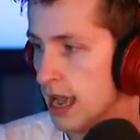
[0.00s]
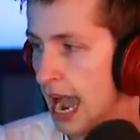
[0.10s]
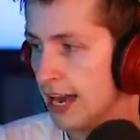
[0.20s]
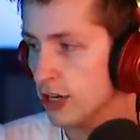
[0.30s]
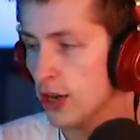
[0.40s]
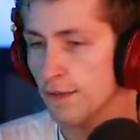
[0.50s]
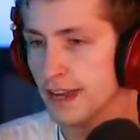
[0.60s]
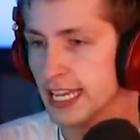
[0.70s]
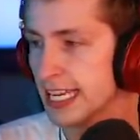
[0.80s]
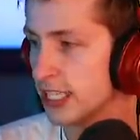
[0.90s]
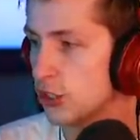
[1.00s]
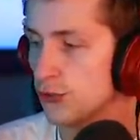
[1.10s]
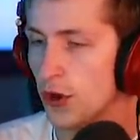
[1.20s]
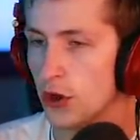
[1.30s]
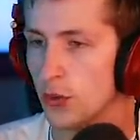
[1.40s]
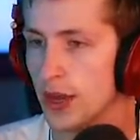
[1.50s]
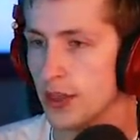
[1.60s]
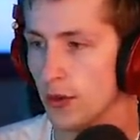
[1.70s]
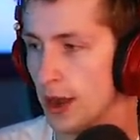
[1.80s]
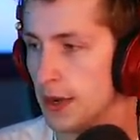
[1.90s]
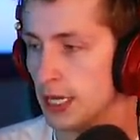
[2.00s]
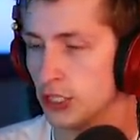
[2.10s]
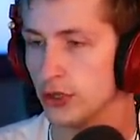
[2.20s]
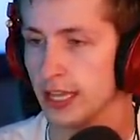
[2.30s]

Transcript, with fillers: I don't know if he can get too far away, though. I'm not sure.